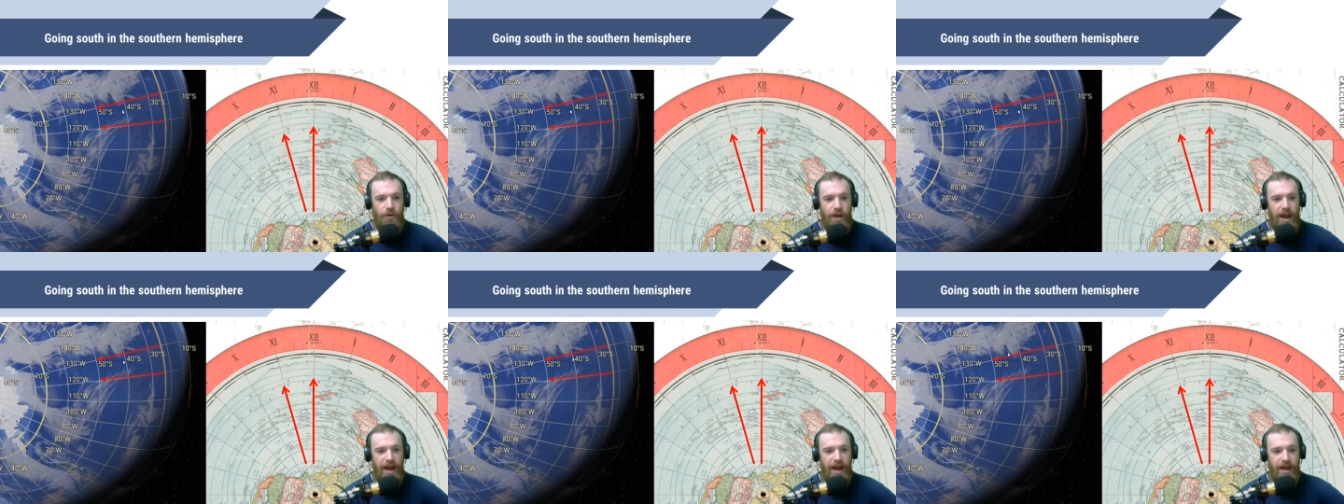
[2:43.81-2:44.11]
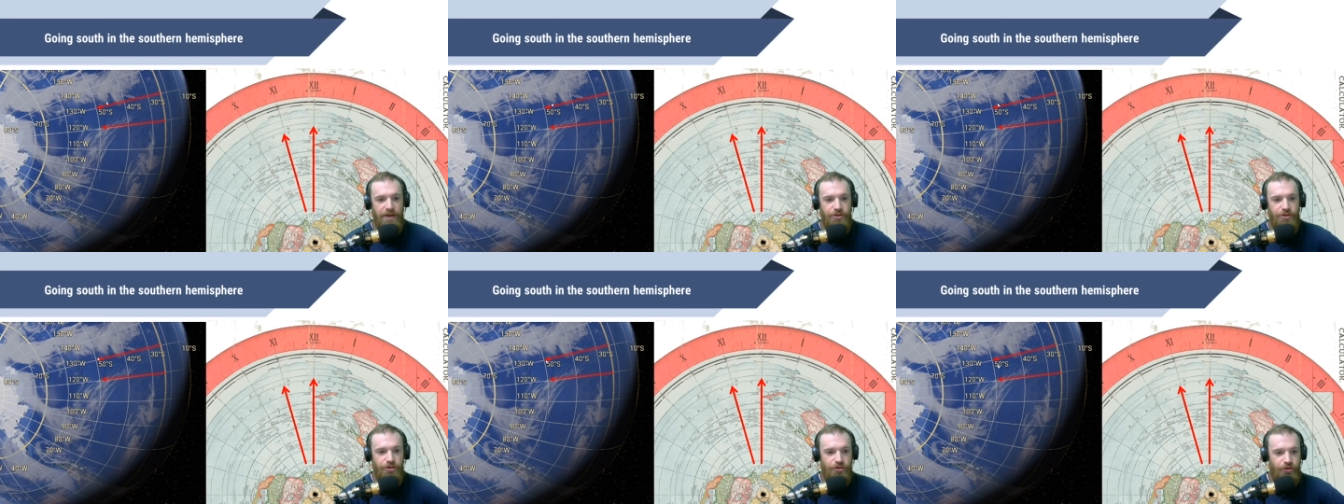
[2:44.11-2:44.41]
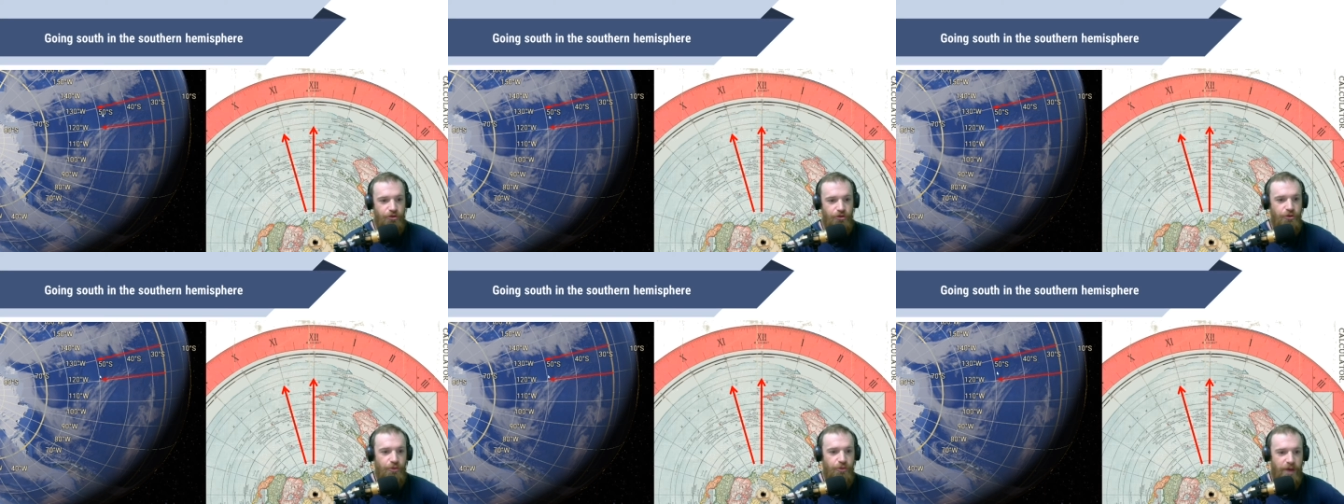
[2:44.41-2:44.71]
and the
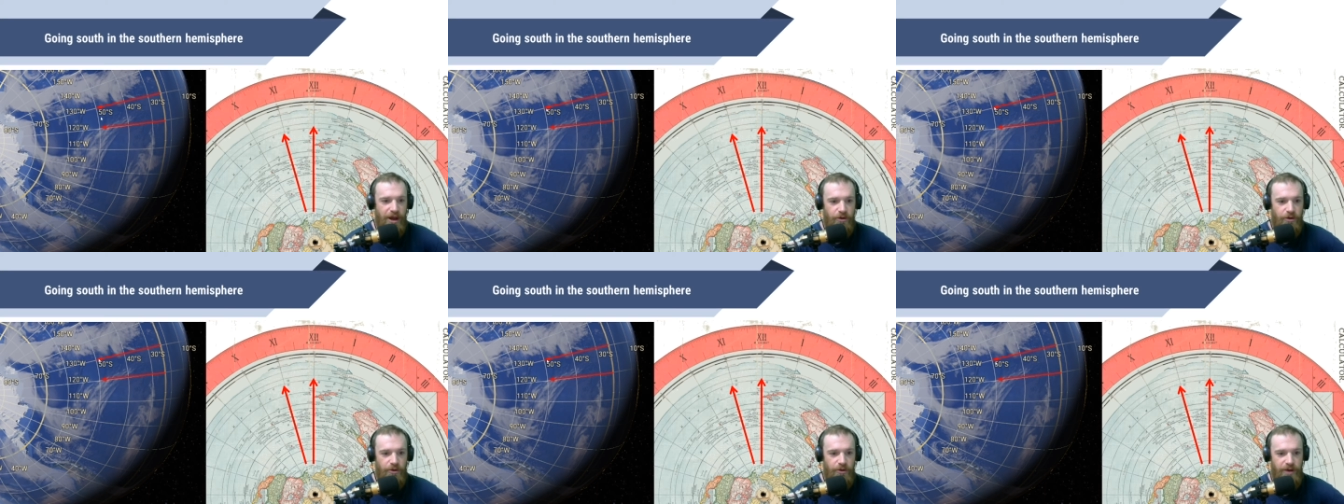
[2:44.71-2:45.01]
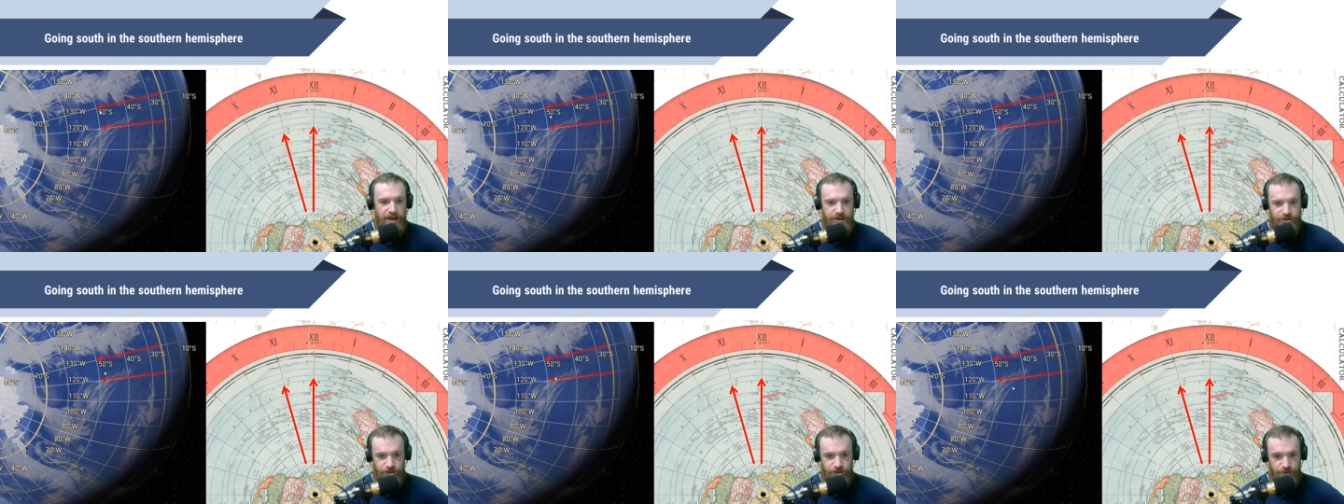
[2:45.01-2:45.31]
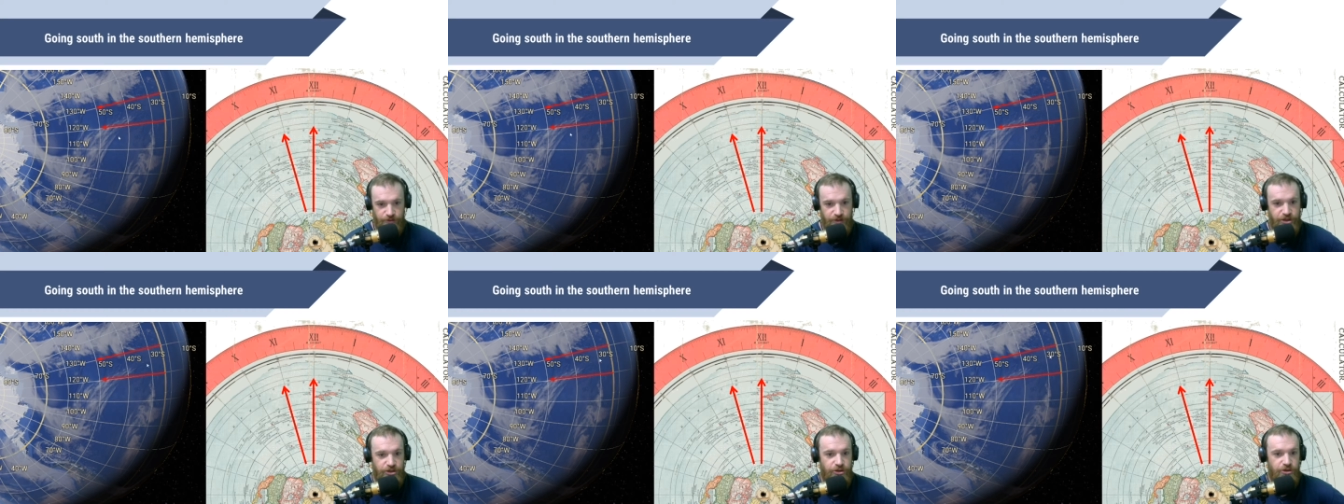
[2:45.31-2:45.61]
two arrowheads are
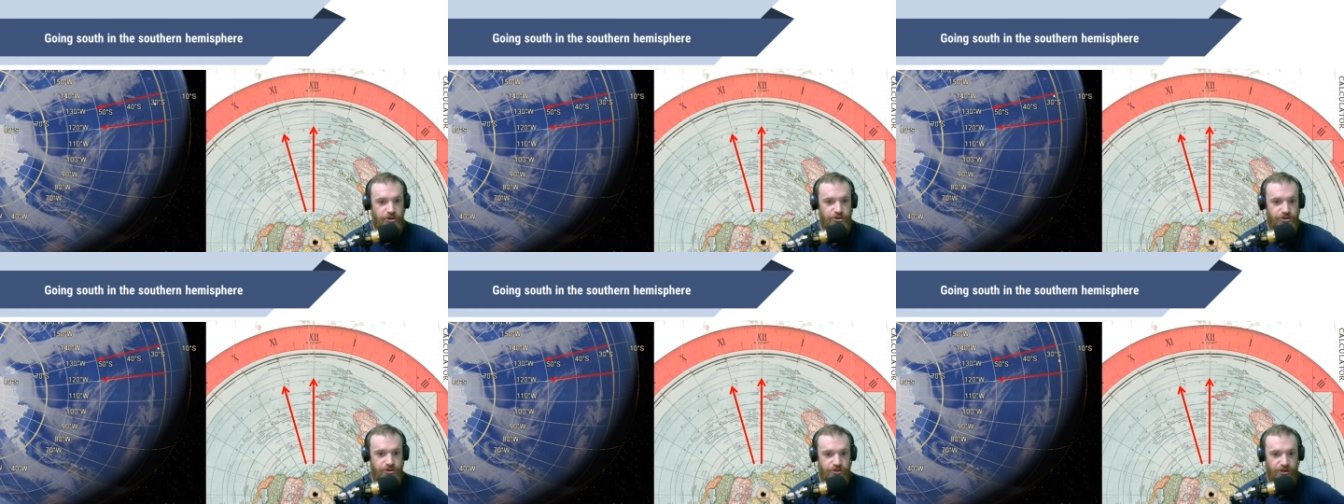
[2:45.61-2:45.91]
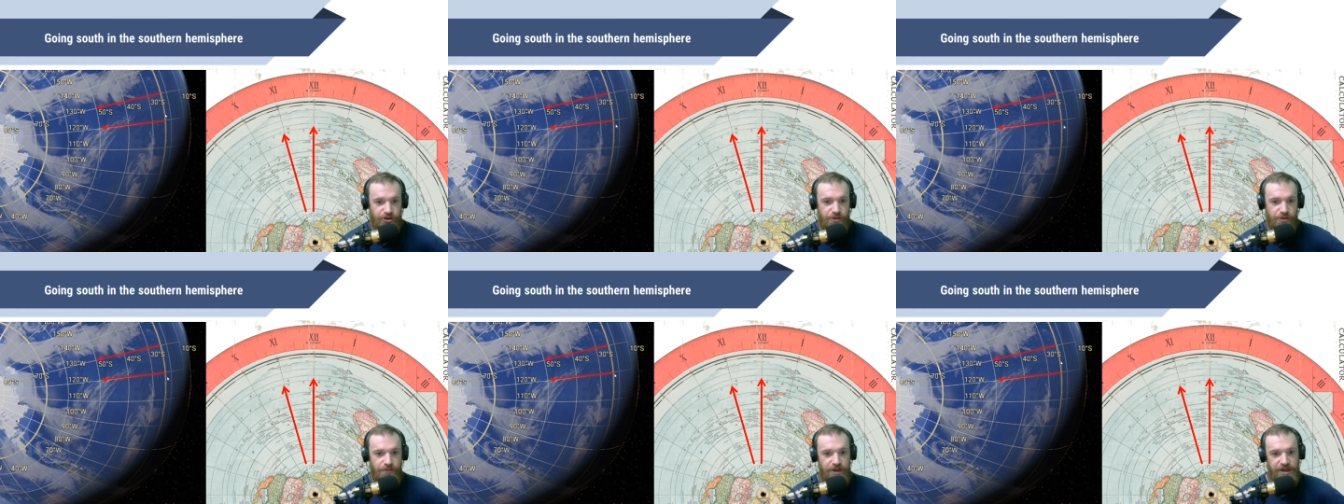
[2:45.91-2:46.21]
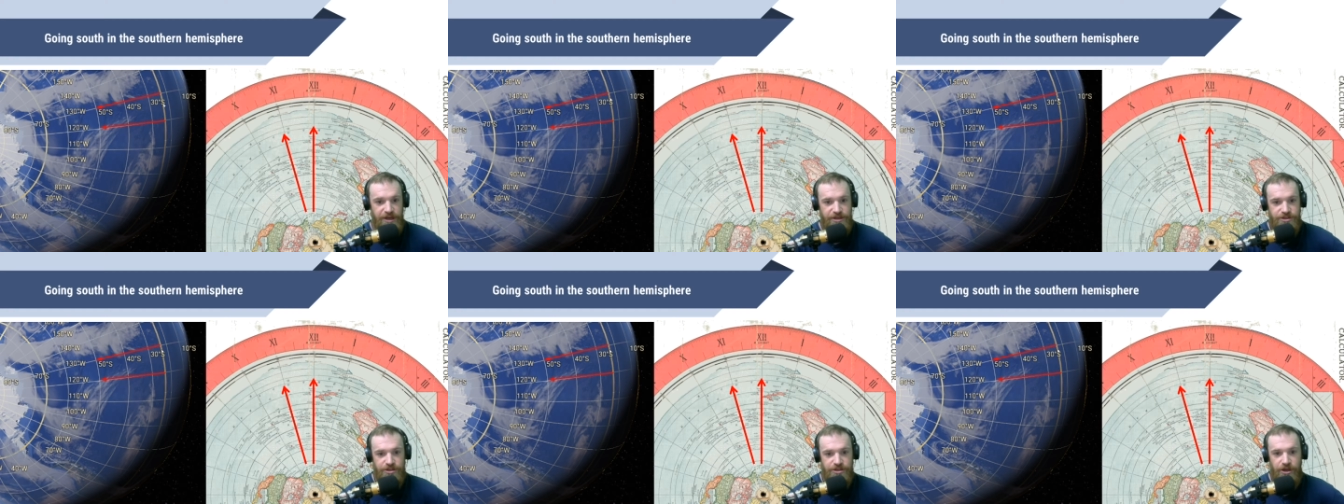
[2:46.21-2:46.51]
much closer than the
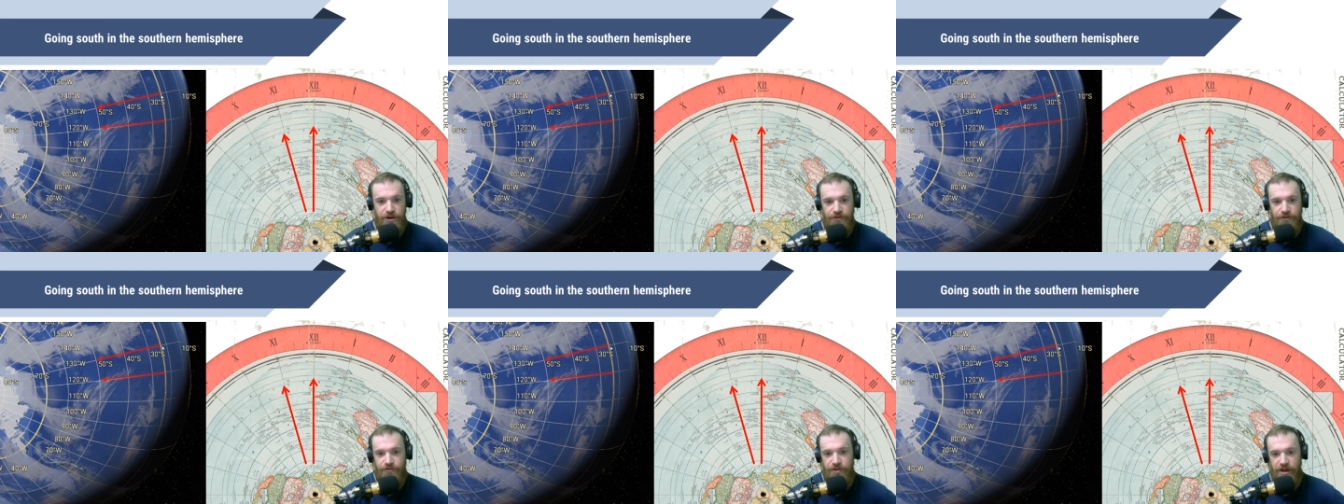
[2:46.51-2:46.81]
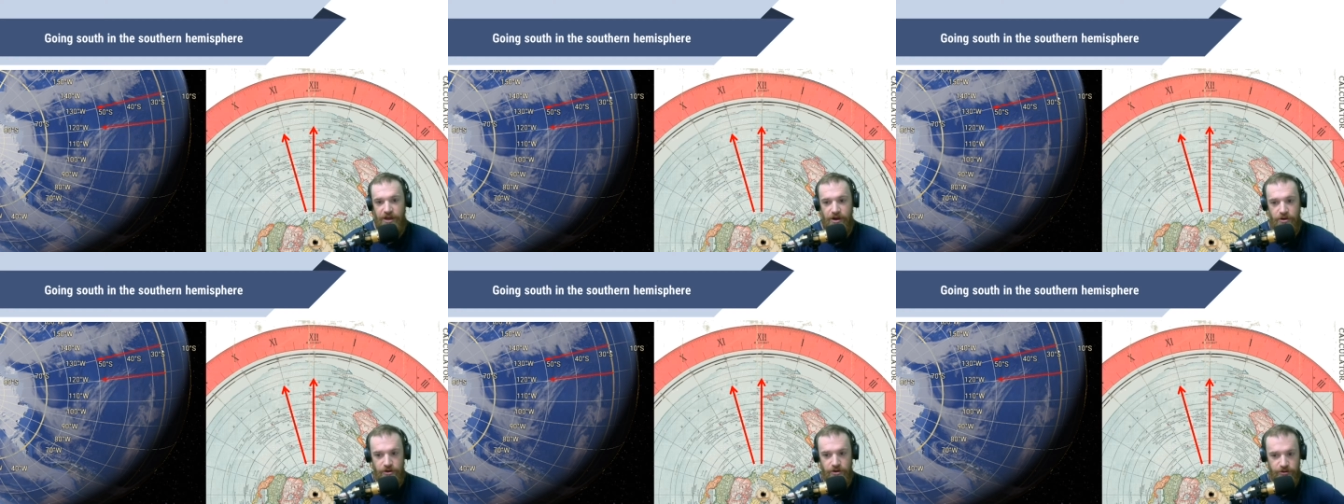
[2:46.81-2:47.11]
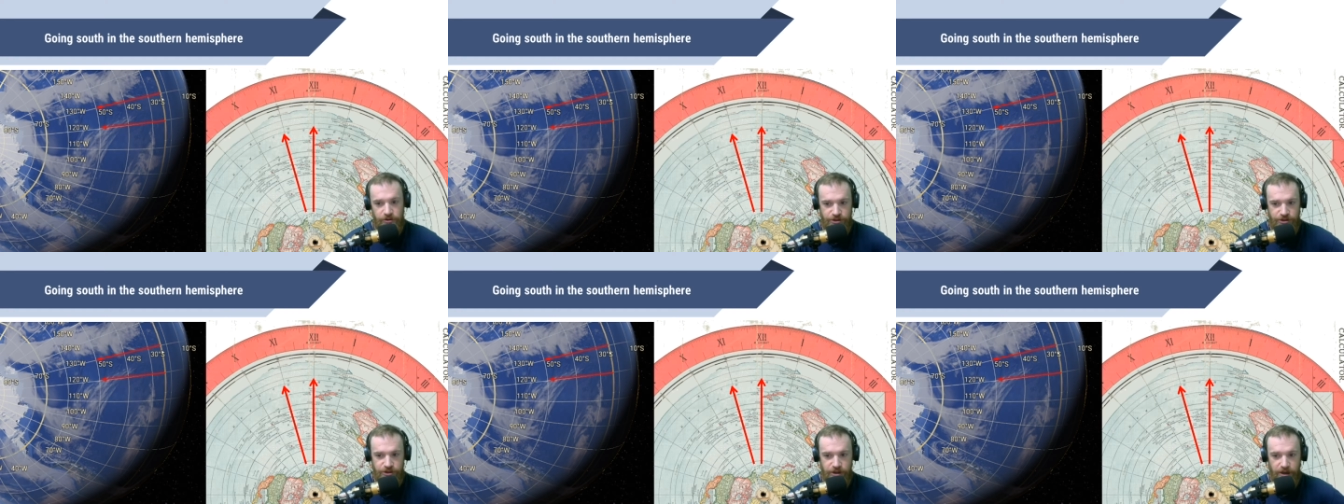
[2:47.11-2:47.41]
base of the arrows.